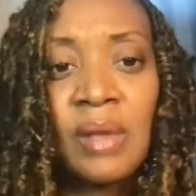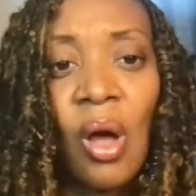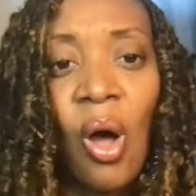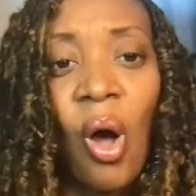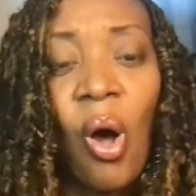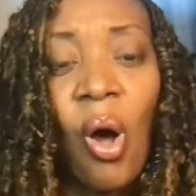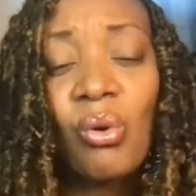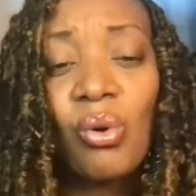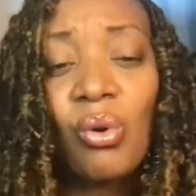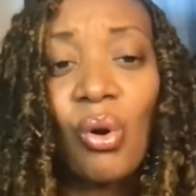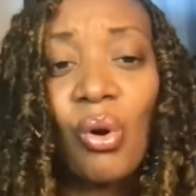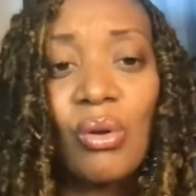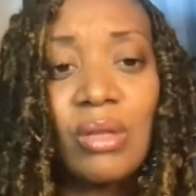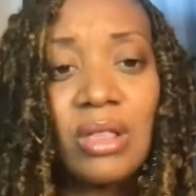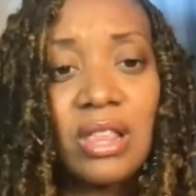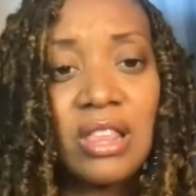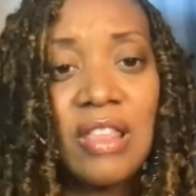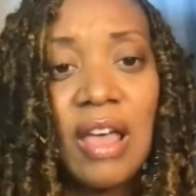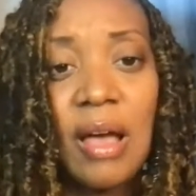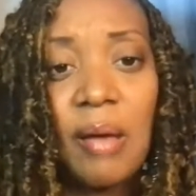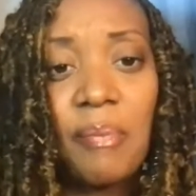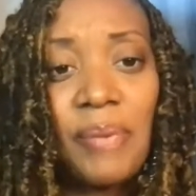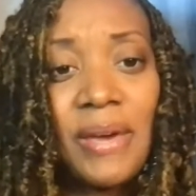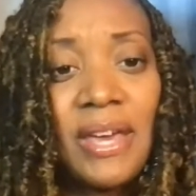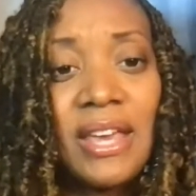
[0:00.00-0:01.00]
Hold on to
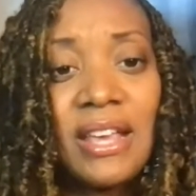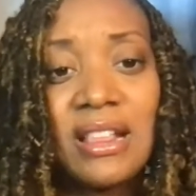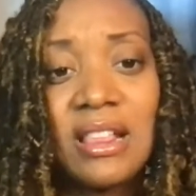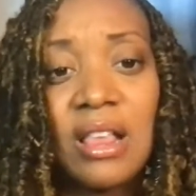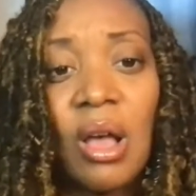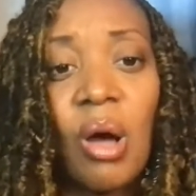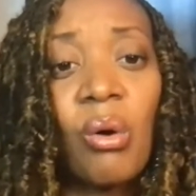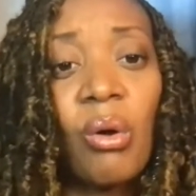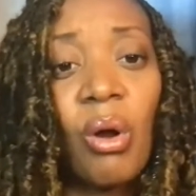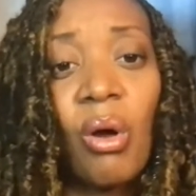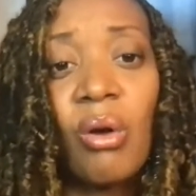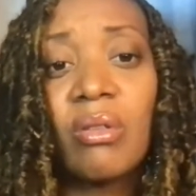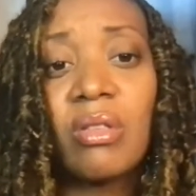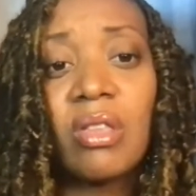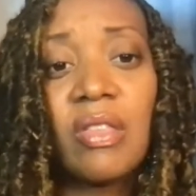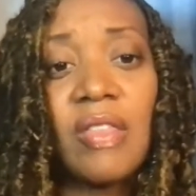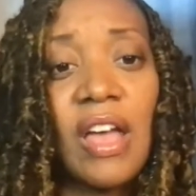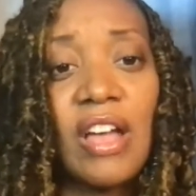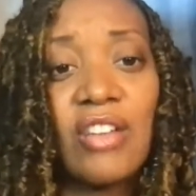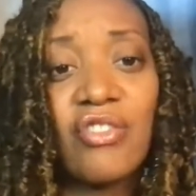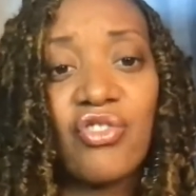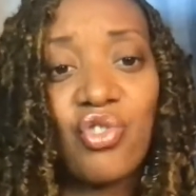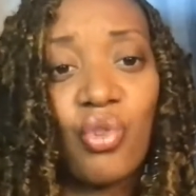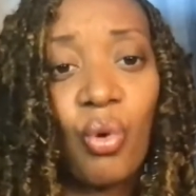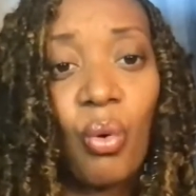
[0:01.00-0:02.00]
that peace. Hold on to
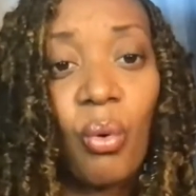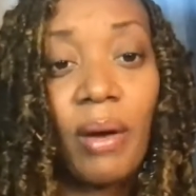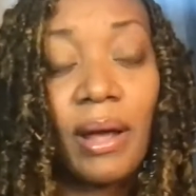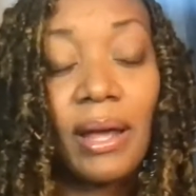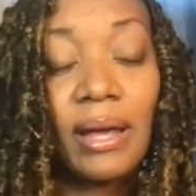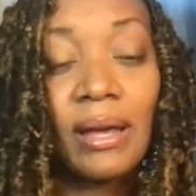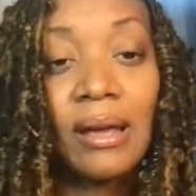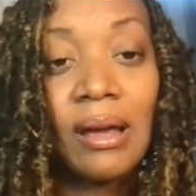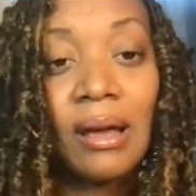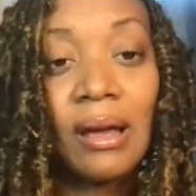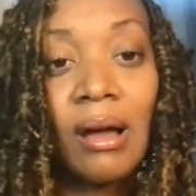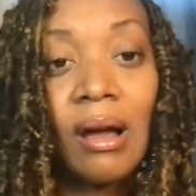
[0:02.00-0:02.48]
that joy.